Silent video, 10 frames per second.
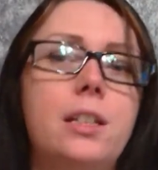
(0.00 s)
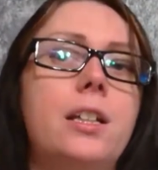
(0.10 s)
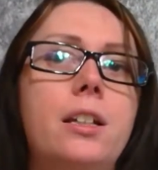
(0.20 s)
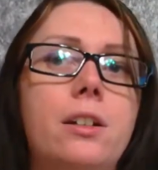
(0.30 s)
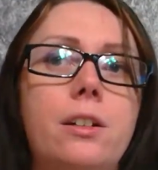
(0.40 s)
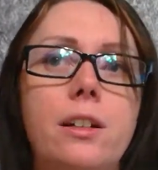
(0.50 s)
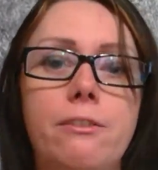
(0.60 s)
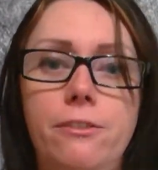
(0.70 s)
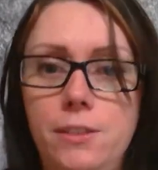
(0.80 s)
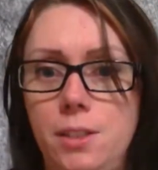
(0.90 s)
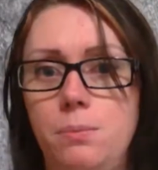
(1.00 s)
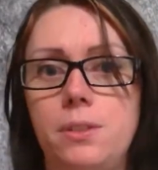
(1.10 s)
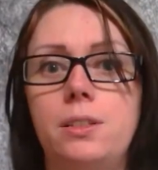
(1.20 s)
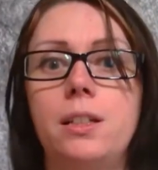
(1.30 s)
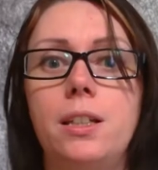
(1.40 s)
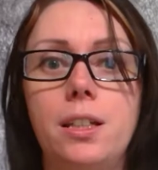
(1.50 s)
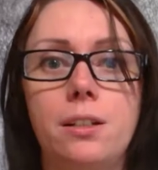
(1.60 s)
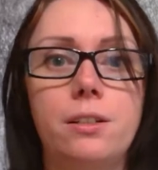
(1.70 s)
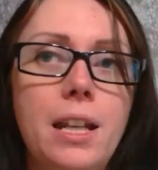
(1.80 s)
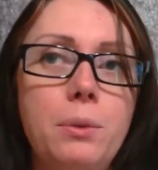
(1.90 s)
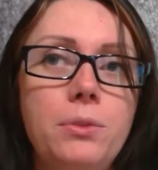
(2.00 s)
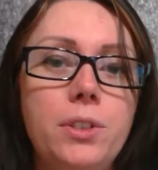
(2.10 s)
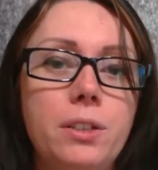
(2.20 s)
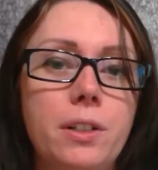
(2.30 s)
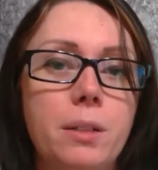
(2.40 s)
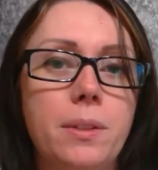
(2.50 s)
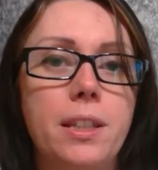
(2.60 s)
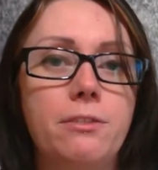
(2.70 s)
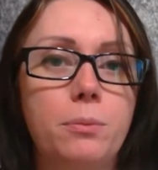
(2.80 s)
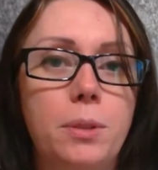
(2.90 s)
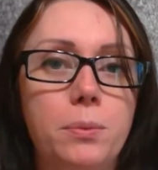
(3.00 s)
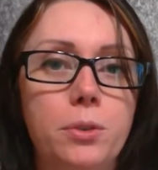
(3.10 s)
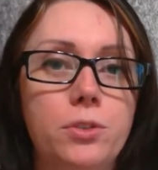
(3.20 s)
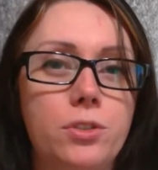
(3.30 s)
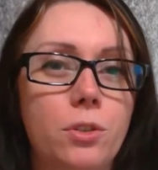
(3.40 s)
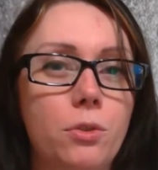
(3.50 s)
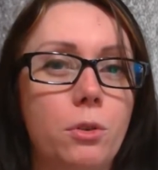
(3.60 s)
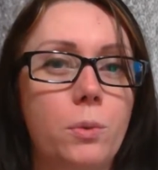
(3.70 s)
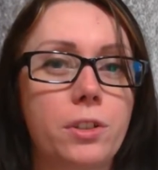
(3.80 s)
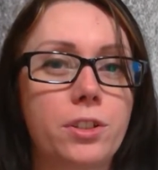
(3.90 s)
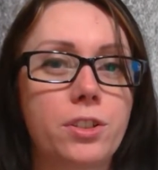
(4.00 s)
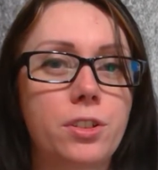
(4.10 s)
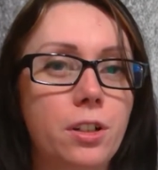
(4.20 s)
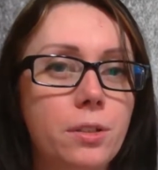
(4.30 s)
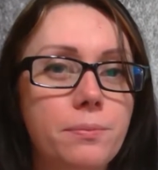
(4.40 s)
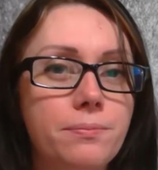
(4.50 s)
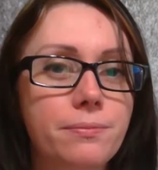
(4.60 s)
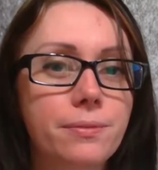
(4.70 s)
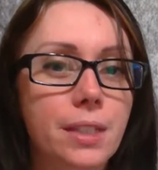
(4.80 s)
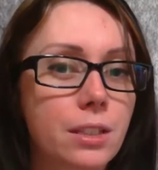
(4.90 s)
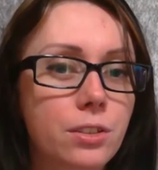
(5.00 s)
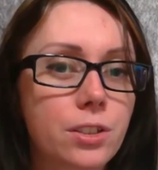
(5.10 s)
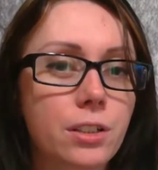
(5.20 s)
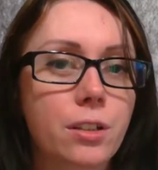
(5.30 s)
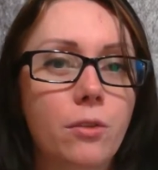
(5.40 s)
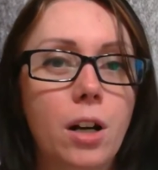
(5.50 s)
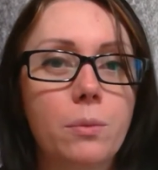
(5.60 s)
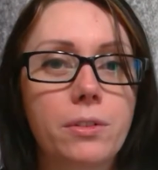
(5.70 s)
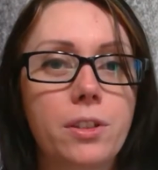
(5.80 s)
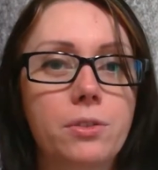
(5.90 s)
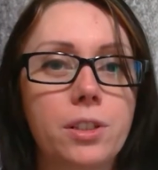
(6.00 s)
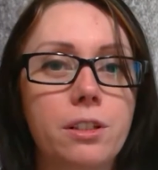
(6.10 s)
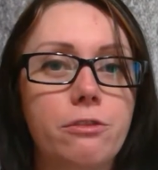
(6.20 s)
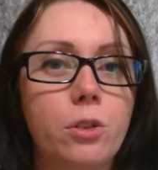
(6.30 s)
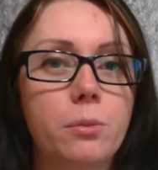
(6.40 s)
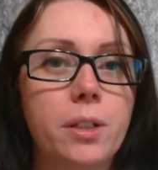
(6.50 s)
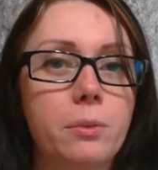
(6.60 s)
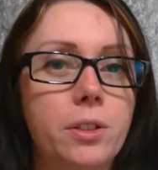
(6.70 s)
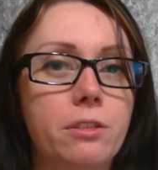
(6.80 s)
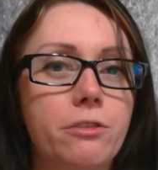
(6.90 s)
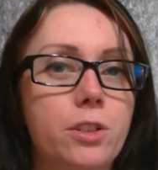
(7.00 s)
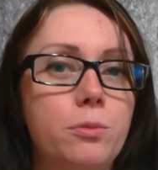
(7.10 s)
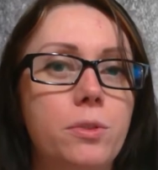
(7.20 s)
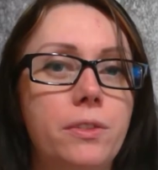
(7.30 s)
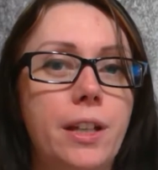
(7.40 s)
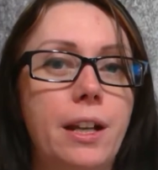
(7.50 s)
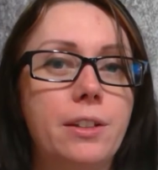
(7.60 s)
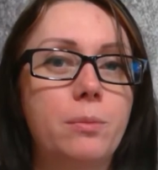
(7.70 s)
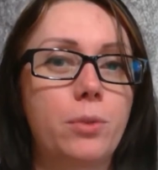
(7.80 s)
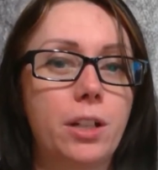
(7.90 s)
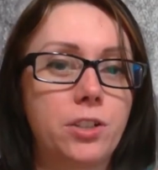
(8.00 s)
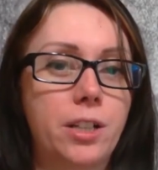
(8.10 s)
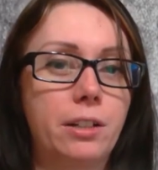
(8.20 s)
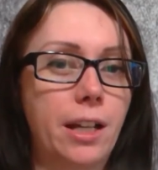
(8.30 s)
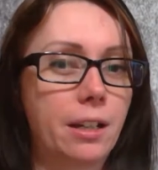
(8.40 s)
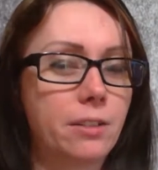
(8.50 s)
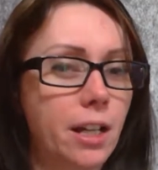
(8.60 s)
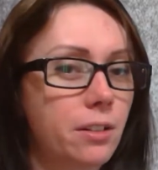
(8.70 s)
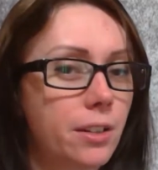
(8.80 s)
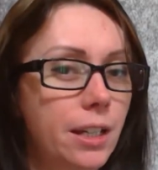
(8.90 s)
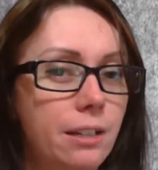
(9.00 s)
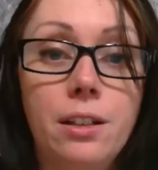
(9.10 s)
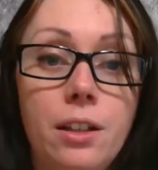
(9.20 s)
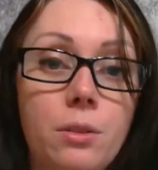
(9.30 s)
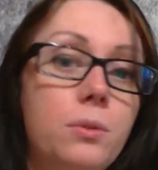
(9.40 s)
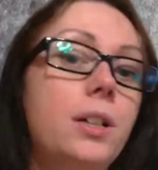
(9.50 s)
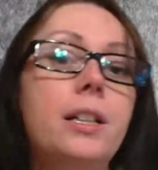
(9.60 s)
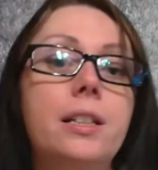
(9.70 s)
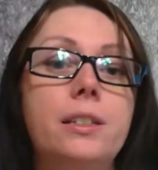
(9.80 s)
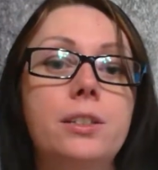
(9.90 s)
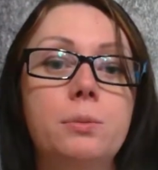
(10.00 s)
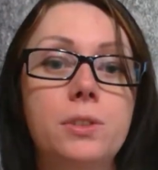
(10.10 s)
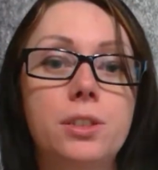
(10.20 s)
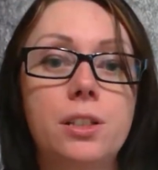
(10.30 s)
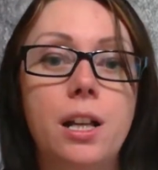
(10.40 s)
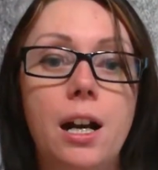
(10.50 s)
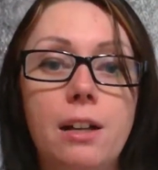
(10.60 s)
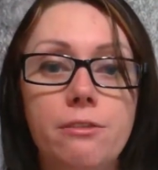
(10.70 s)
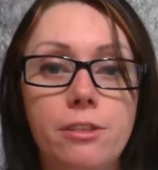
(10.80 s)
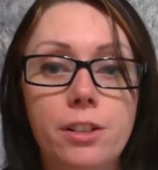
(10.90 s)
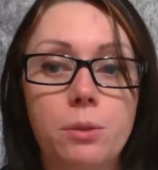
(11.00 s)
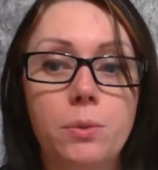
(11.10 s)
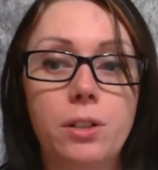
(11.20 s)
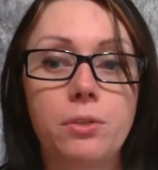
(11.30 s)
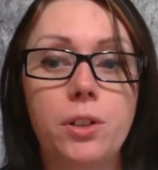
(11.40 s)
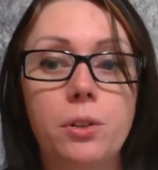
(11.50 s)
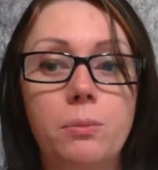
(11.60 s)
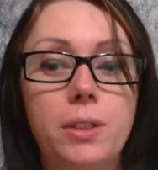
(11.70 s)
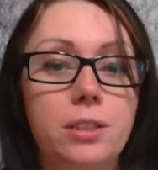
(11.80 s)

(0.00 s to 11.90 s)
here, and 50% here. And I would really recommend that for people who just don't know where to start. there's nothing wrong with using a formula when you're first moving out and then branching out of that. Another one, and this one's not very well known, but